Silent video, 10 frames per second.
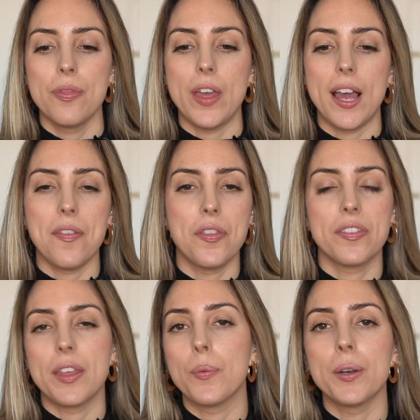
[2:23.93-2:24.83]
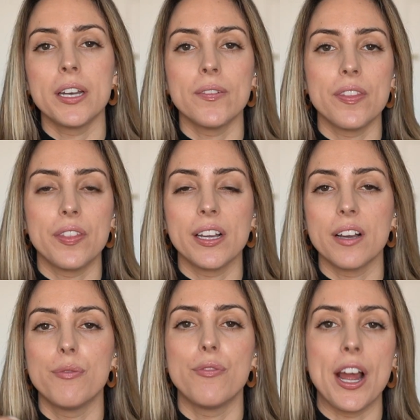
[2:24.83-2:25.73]
that they wouldn't even think
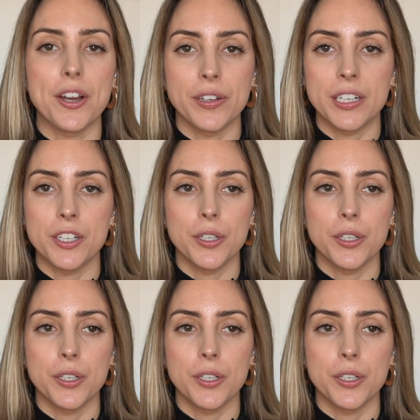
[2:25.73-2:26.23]
of firing